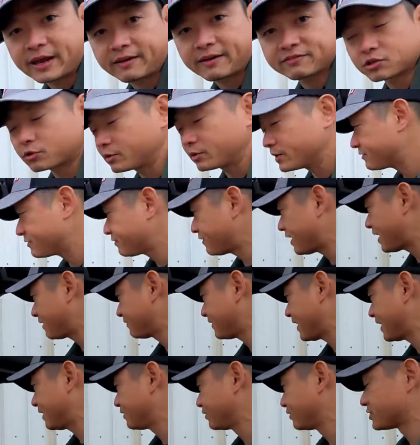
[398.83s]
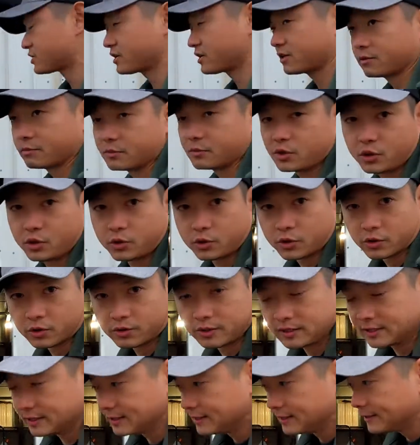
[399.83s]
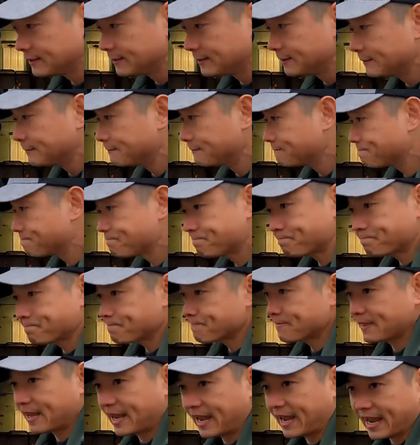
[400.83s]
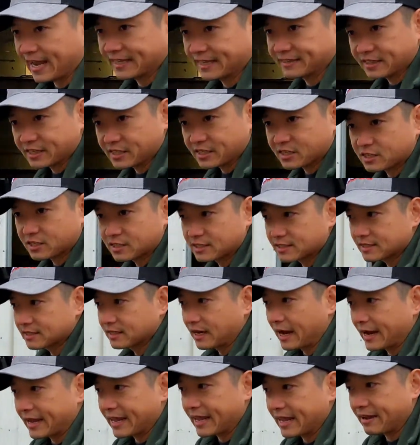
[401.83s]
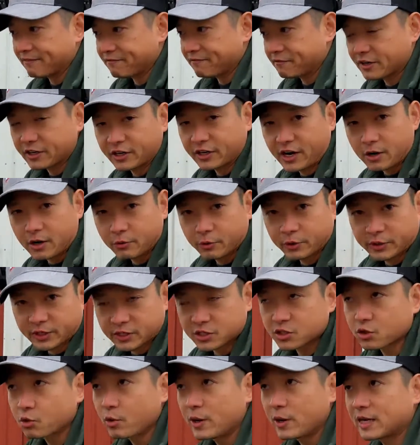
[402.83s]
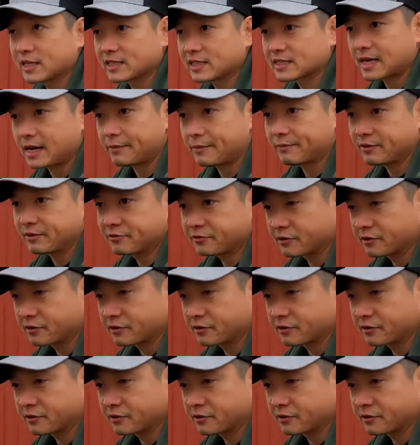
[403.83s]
have 25 hours on the mule, and I can't figure out where the squeak is coming